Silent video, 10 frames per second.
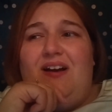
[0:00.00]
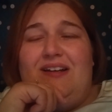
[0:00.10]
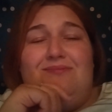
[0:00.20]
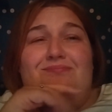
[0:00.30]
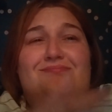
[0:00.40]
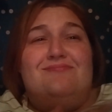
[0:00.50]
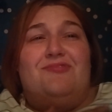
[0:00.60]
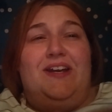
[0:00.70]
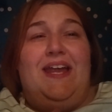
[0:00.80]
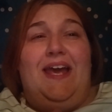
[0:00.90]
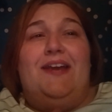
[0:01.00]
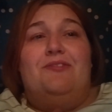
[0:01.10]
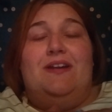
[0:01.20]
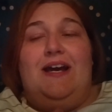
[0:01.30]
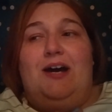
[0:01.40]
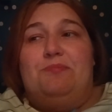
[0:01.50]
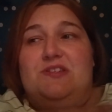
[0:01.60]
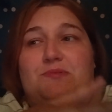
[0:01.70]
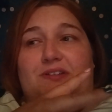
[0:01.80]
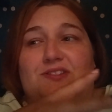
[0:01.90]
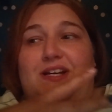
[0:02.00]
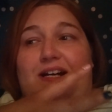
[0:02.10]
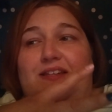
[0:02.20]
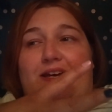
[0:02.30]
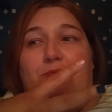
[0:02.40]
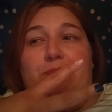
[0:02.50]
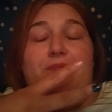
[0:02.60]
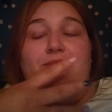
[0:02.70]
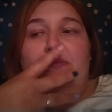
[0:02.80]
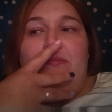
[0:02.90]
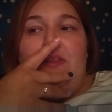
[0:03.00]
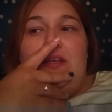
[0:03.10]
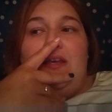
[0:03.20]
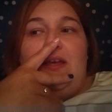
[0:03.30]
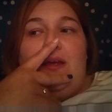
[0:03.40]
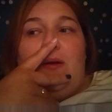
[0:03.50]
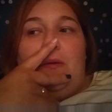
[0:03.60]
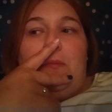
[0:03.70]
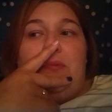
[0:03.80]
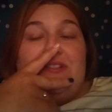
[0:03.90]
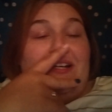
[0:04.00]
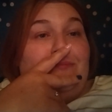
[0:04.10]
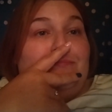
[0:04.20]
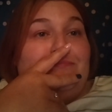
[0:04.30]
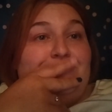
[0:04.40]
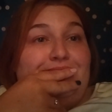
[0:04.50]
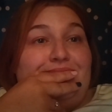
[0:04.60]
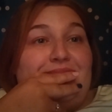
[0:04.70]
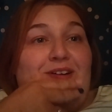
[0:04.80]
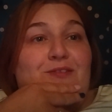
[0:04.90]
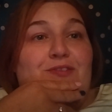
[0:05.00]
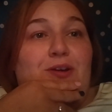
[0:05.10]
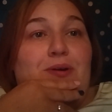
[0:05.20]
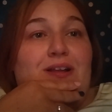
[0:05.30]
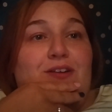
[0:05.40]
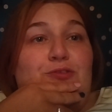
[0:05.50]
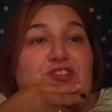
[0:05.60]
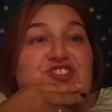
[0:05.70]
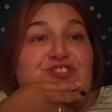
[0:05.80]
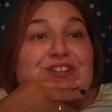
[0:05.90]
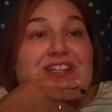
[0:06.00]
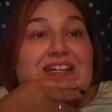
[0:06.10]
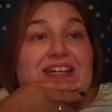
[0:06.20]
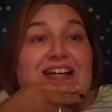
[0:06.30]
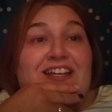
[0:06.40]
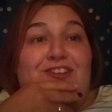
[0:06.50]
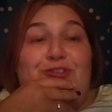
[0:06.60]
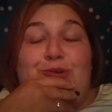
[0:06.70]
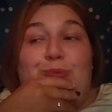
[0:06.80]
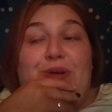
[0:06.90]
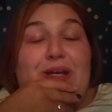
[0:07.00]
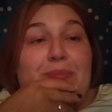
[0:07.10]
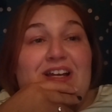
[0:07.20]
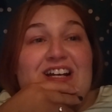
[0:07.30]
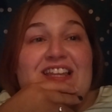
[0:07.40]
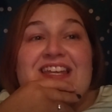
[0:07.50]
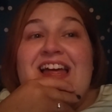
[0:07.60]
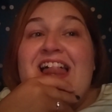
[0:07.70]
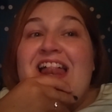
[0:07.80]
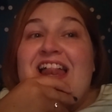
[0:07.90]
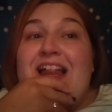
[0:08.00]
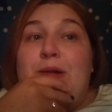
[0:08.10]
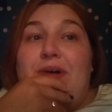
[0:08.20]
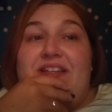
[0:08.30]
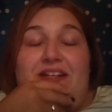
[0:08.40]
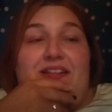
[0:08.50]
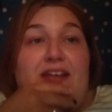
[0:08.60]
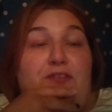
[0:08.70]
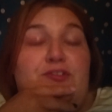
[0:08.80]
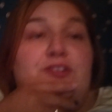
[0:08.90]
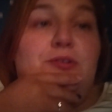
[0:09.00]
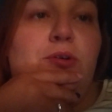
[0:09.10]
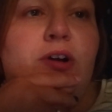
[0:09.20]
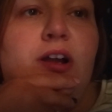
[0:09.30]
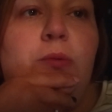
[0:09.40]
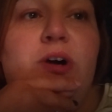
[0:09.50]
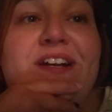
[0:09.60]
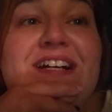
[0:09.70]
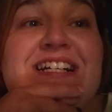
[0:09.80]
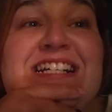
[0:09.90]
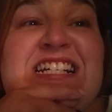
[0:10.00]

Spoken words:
I really hate when that happens, but I just can't help it. But yeah, hopefully you all had a good Sunday and you have a good week planned. My teeth definitely do look a lot whiter.